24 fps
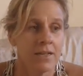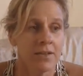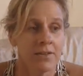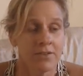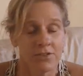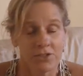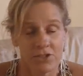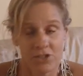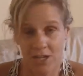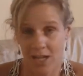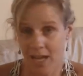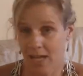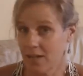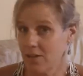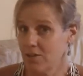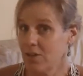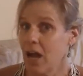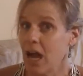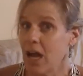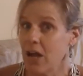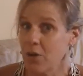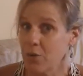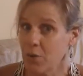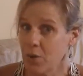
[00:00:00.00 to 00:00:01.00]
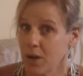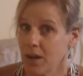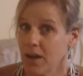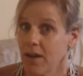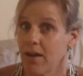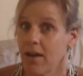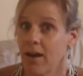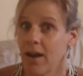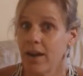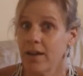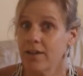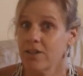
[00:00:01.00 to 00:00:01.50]
She had a lot going
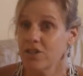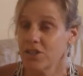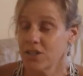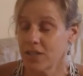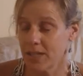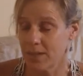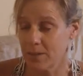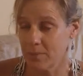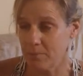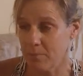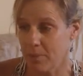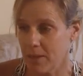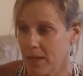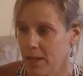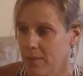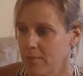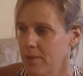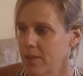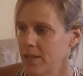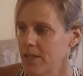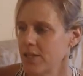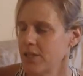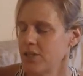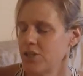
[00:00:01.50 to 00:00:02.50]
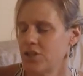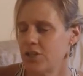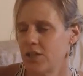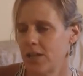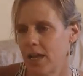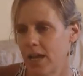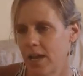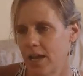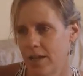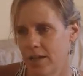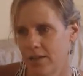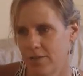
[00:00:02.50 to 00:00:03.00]
on. She had the baby, she
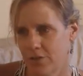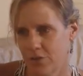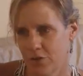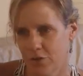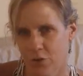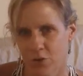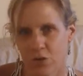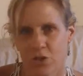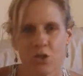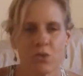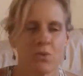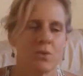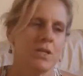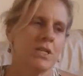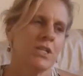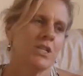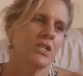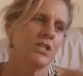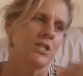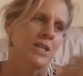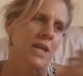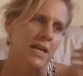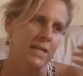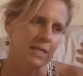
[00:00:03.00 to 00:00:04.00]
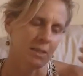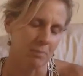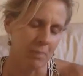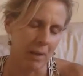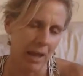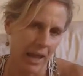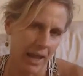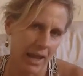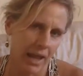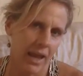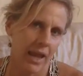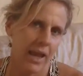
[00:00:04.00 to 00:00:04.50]
had the groceries, she had to
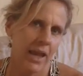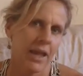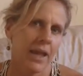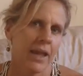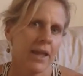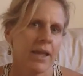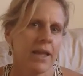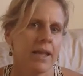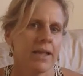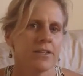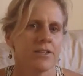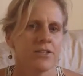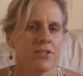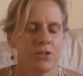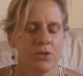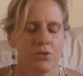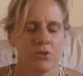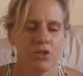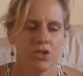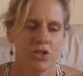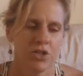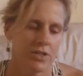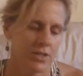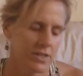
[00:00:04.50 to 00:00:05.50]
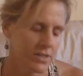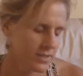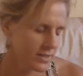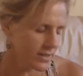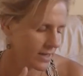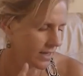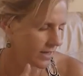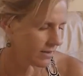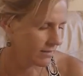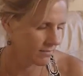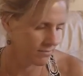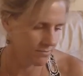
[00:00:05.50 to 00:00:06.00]
pay, and so she just
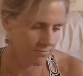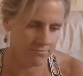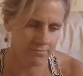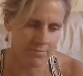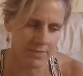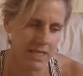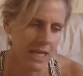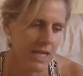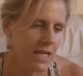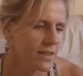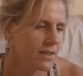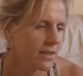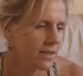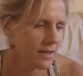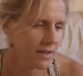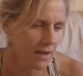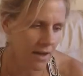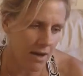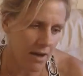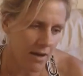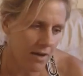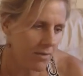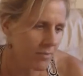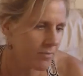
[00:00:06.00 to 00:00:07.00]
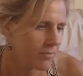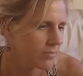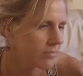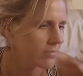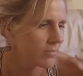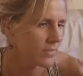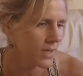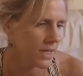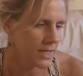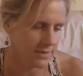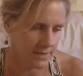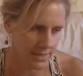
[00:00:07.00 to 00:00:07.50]
like, take the gum
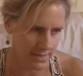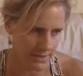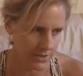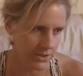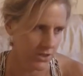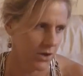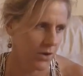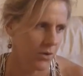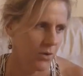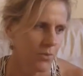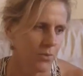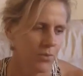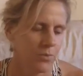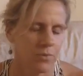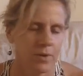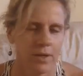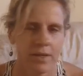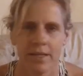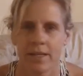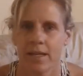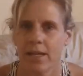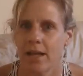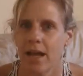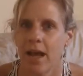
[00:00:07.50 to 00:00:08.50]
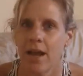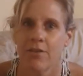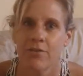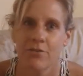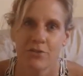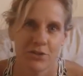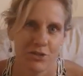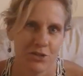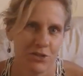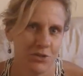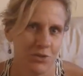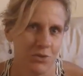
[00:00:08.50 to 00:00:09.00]
and let's go. Get out of
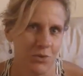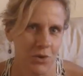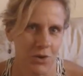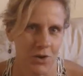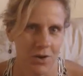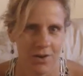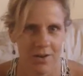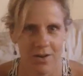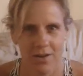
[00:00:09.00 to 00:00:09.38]
the store.